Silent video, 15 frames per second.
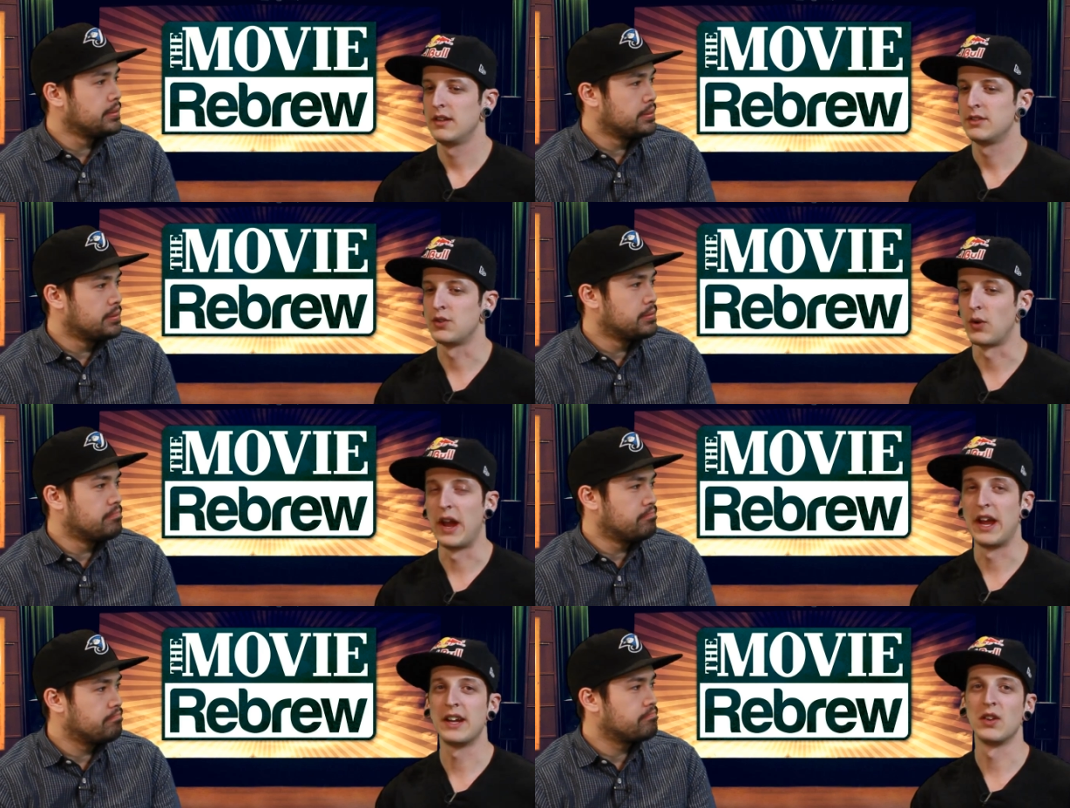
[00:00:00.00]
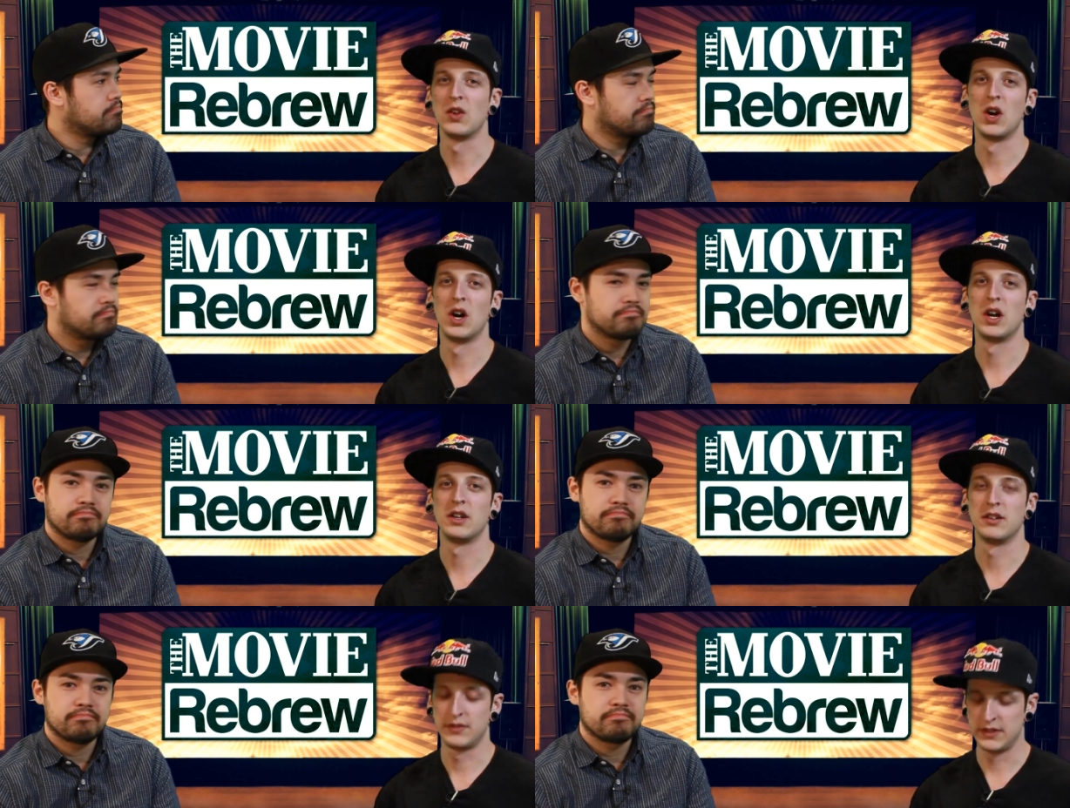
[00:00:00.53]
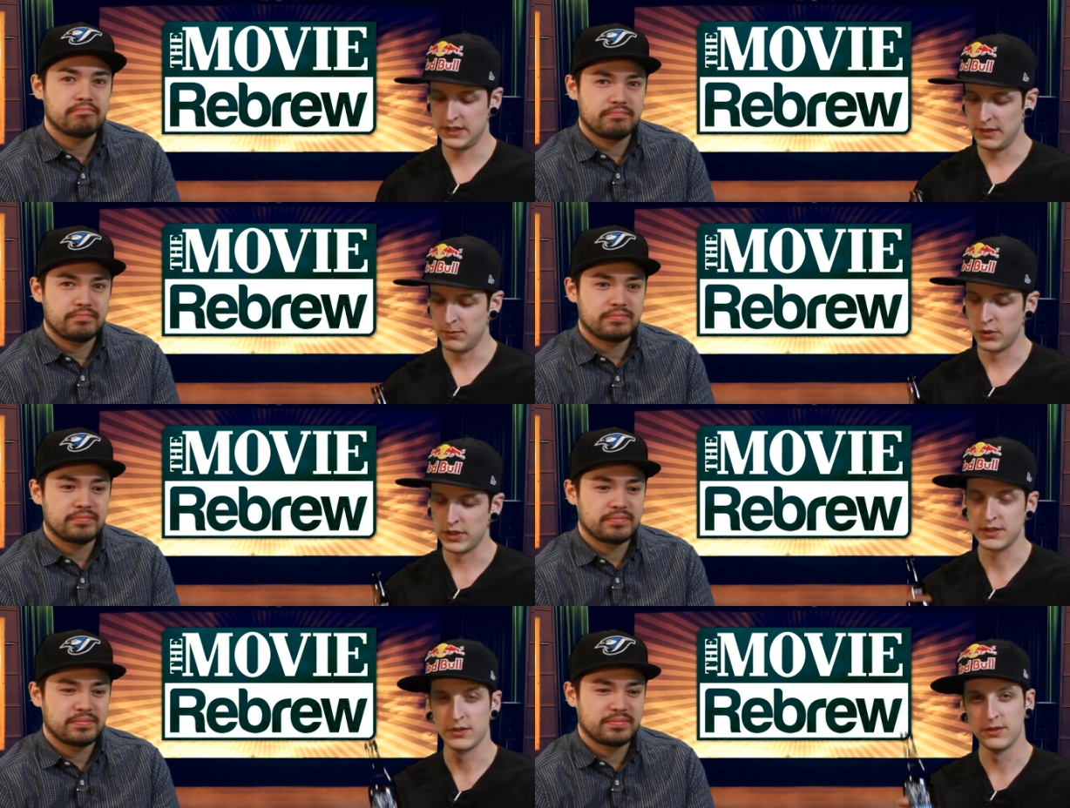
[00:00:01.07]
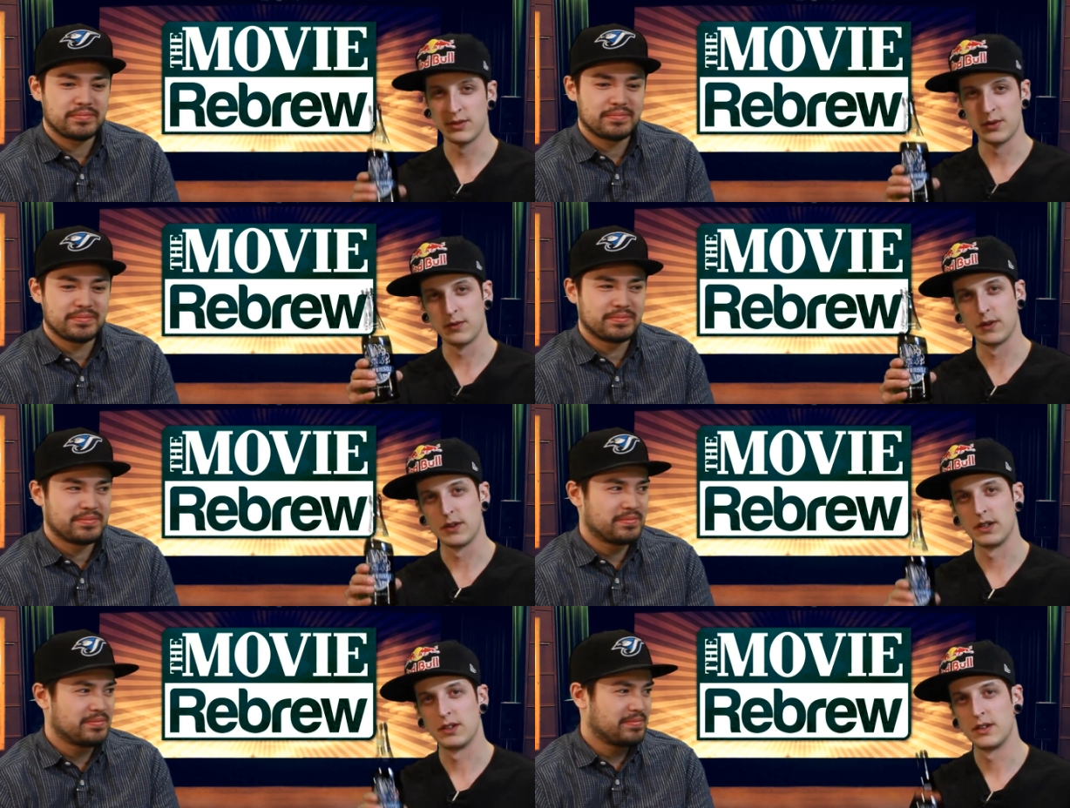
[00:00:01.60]
Speaker 1: drank a lot of steam whistles
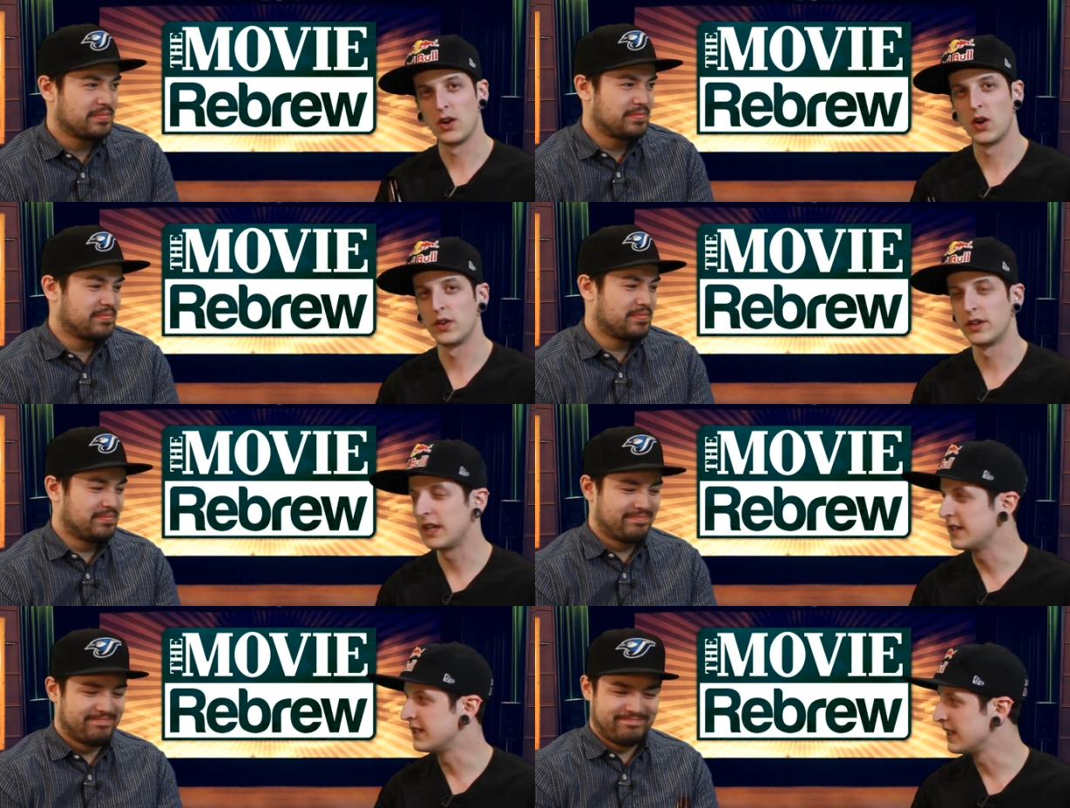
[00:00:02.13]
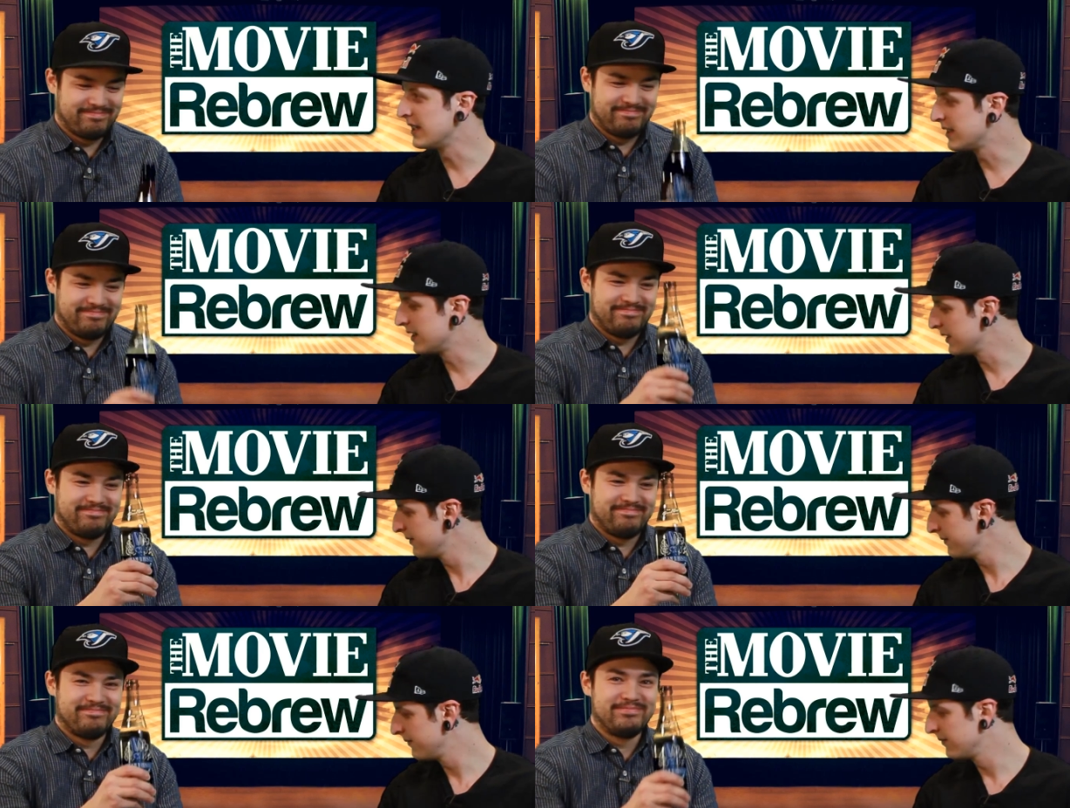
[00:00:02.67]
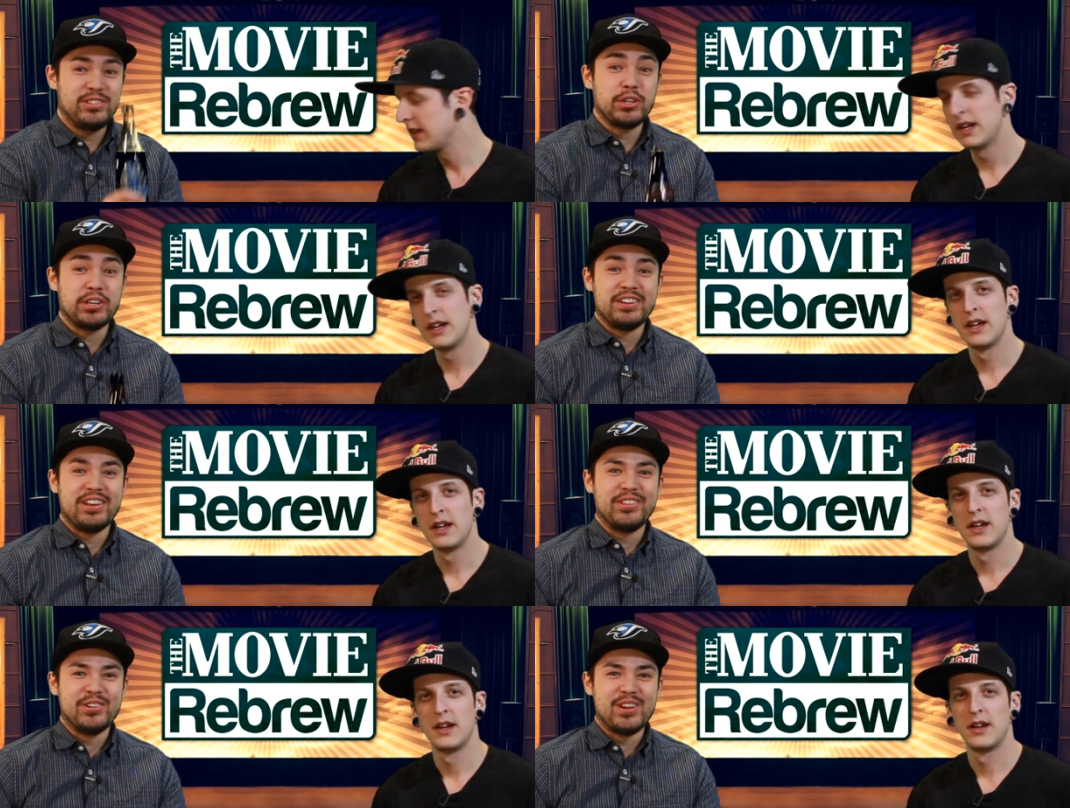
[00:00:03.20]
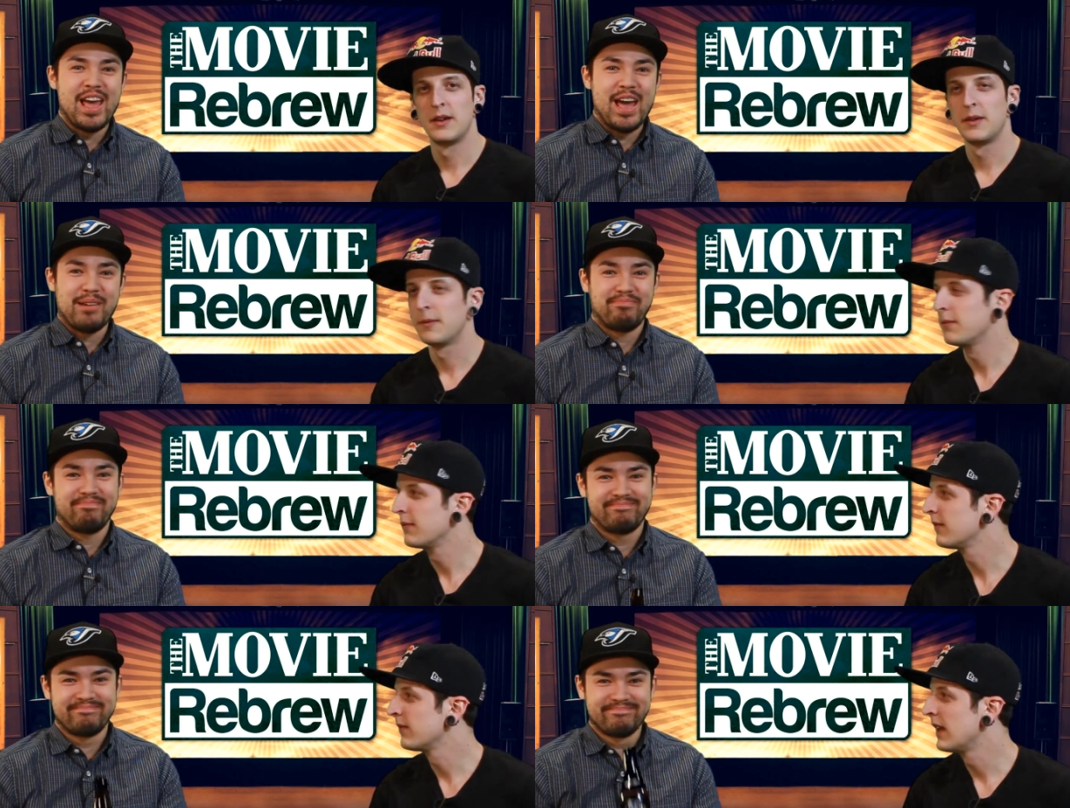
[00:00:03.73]
over the holiday season. took another
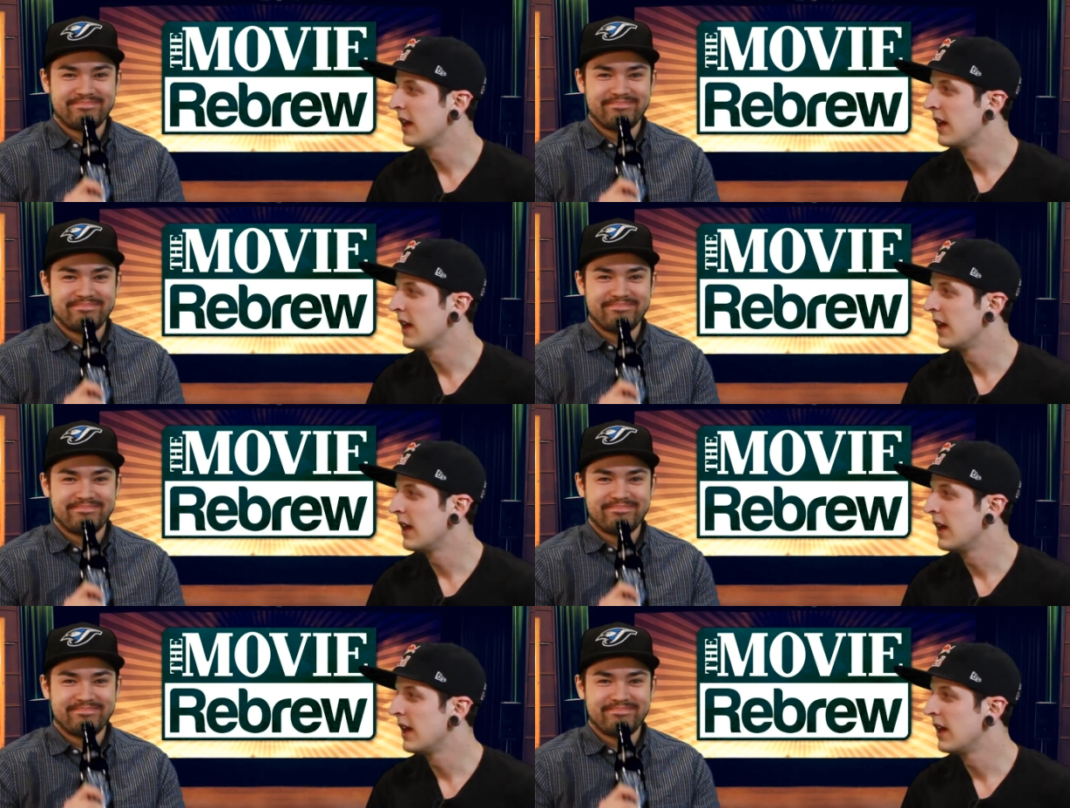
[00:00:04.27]
nap.